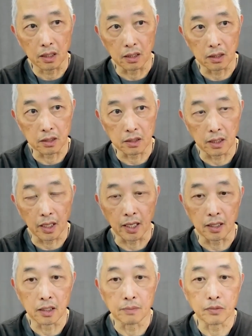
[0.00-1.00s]
A lot of
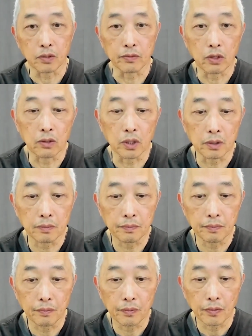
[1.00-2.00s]
similarity. Now, of course,
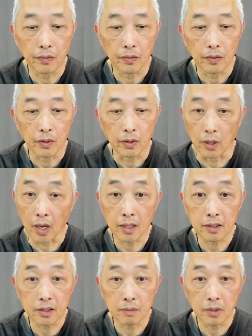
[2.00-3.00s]
Buddha
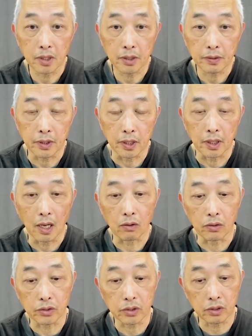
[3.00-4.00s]
himself
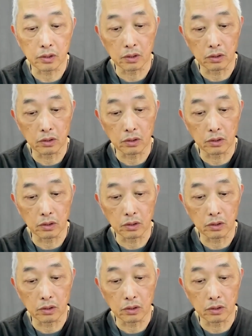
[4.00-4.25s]
have